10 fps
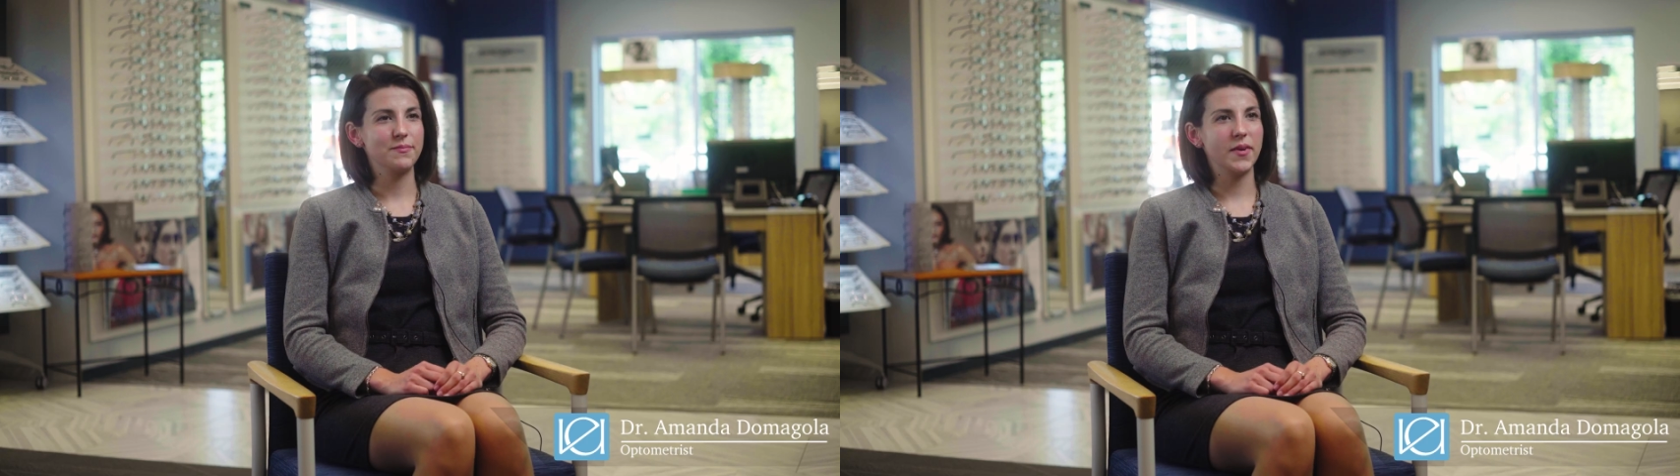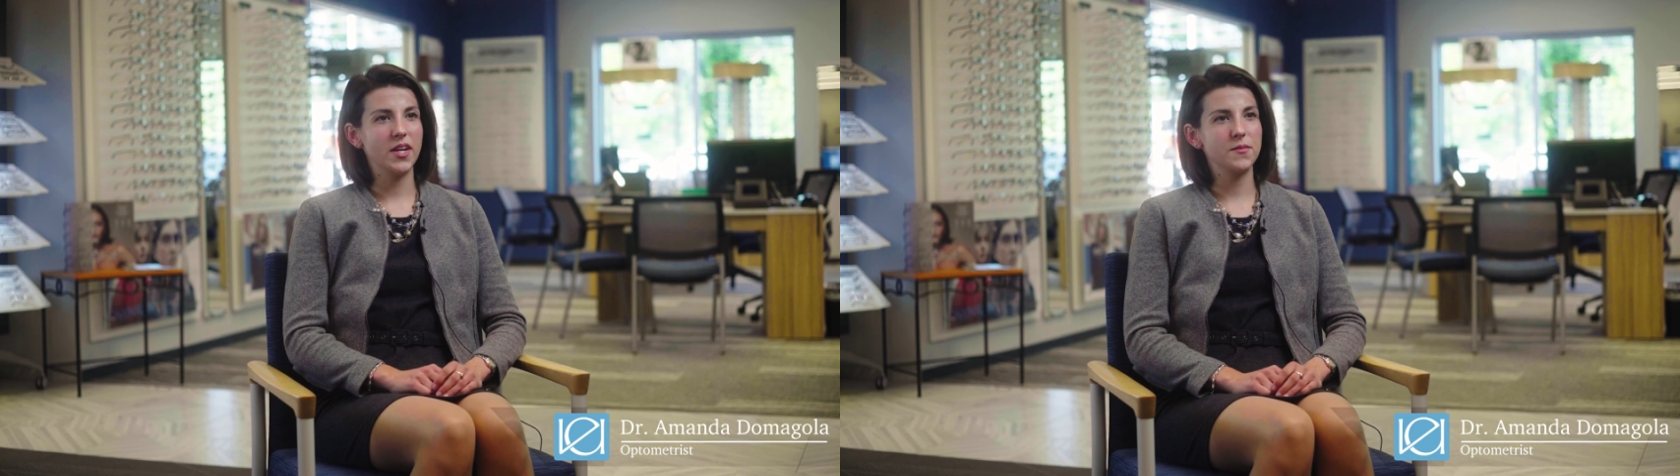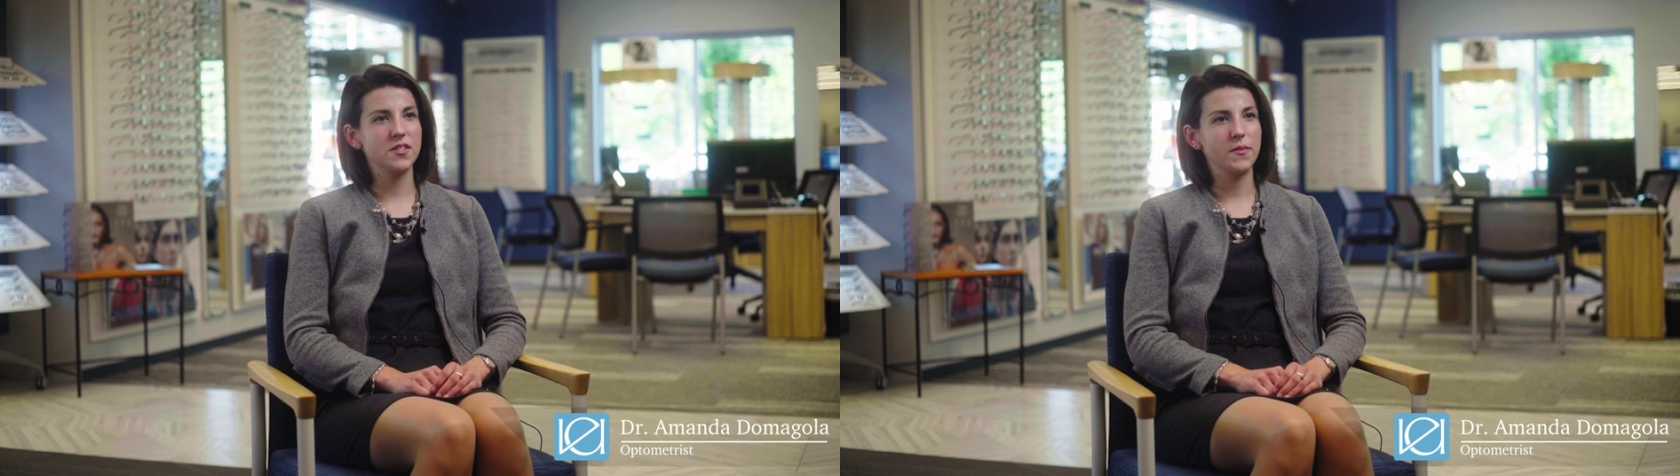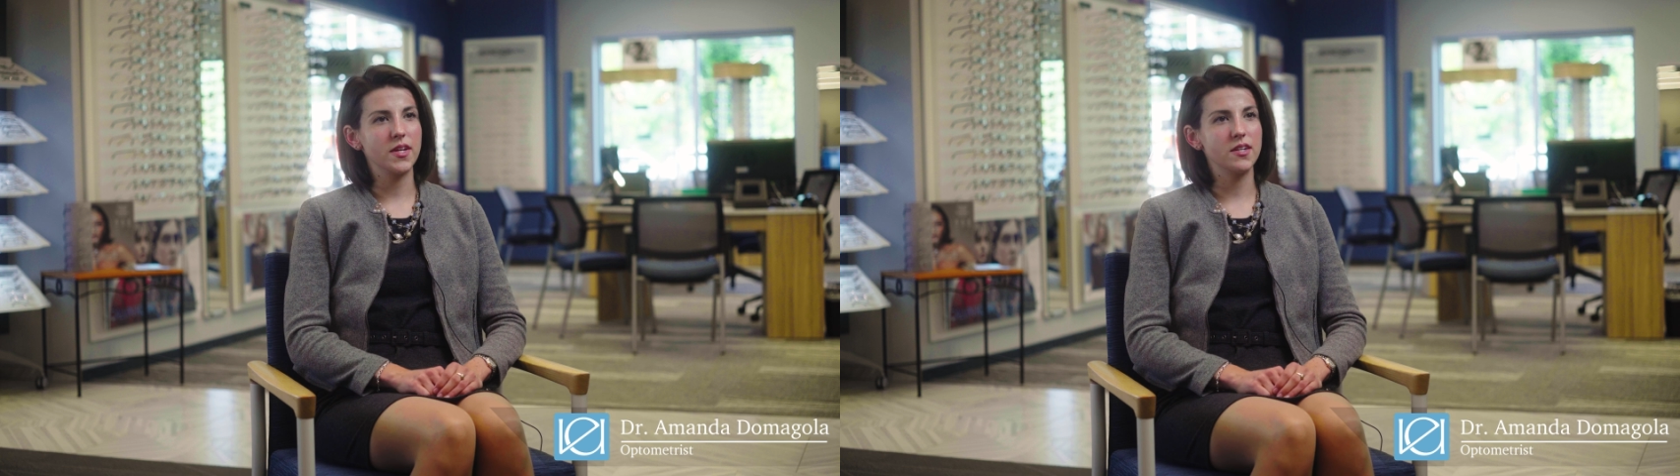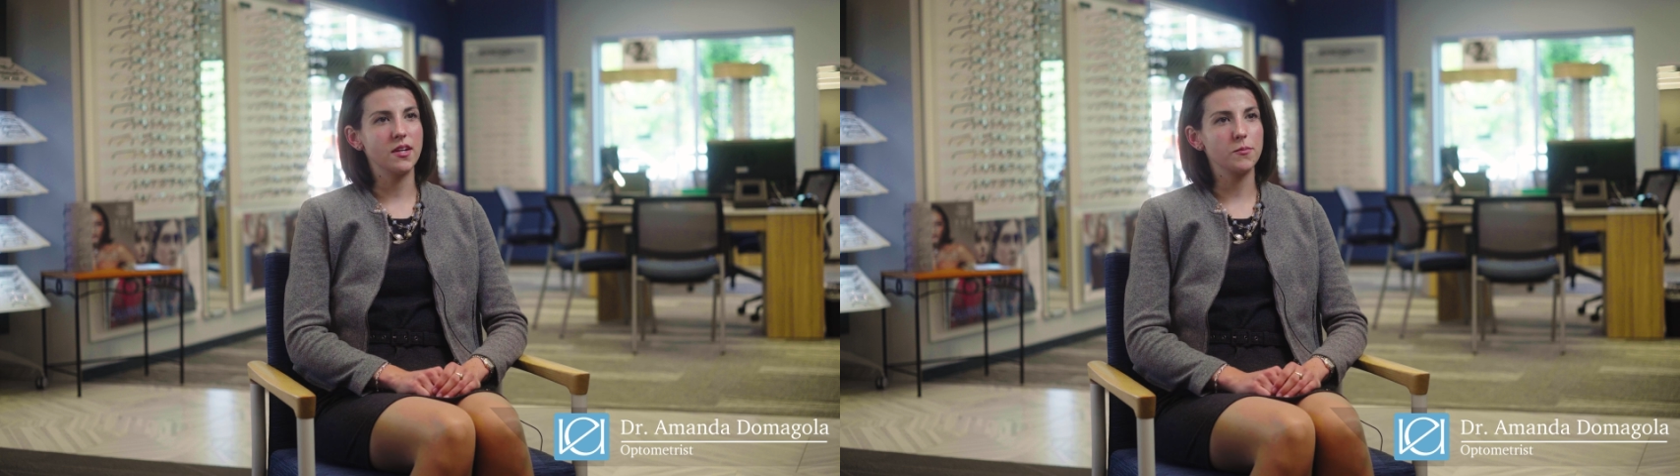My name is
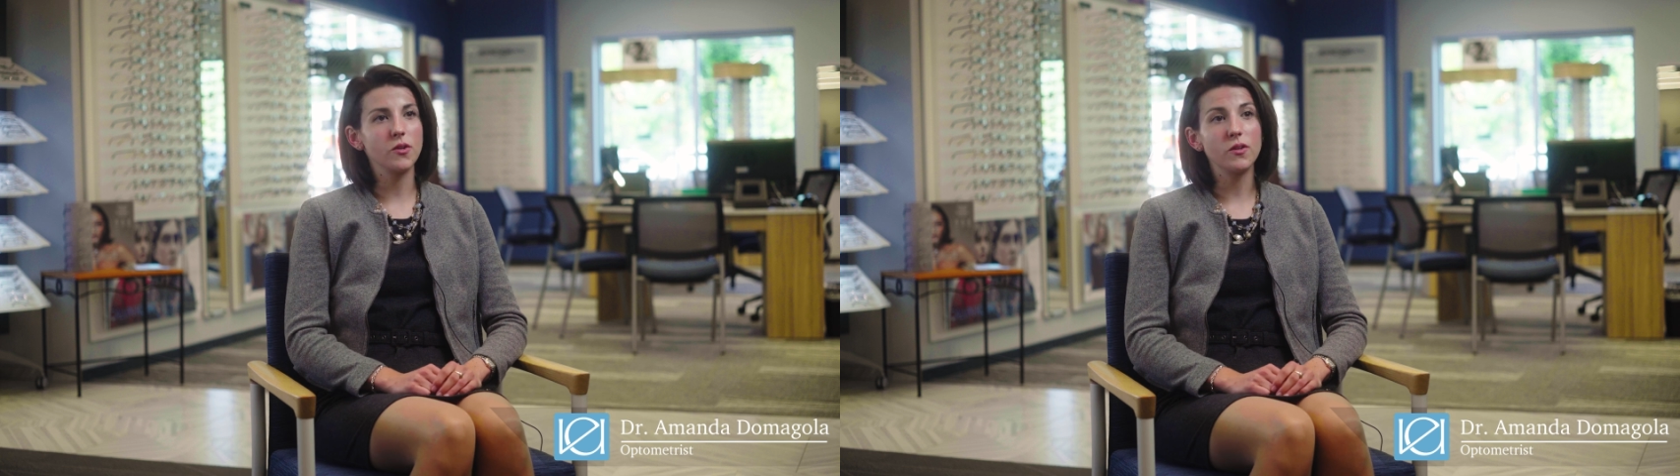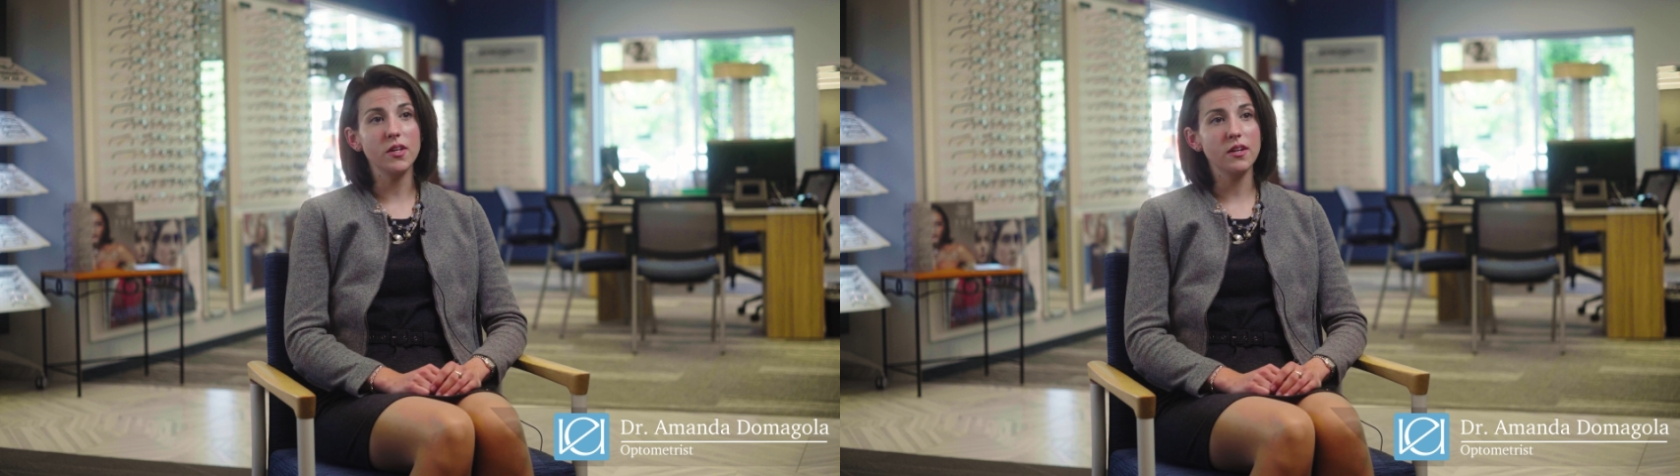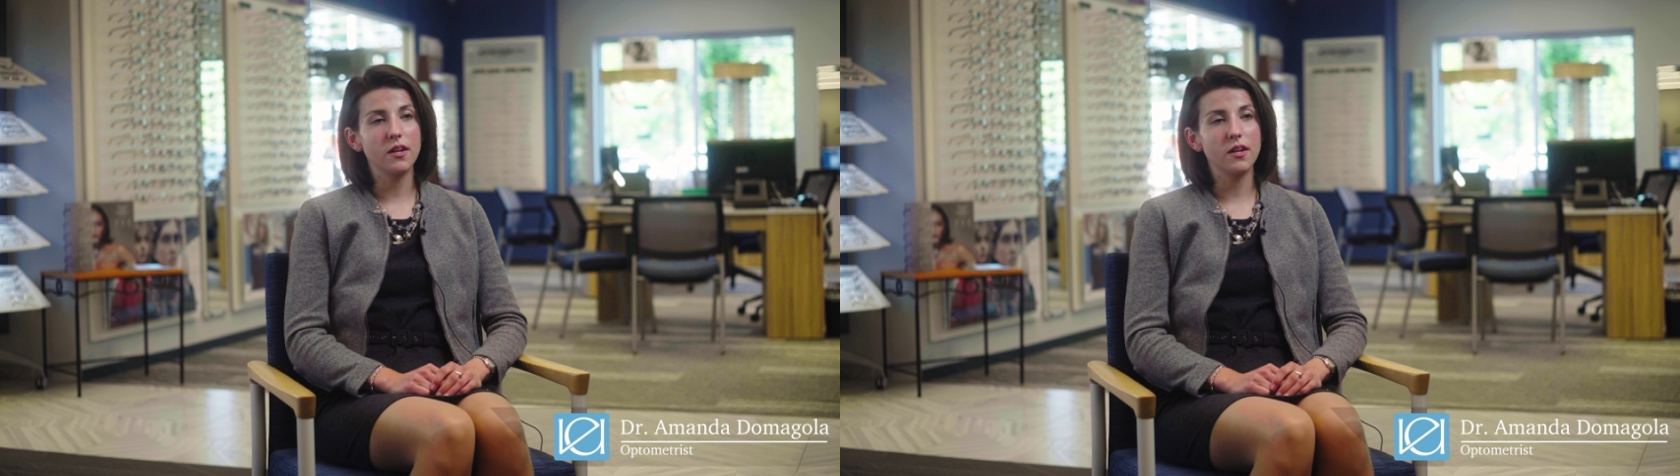Amanda Domagola,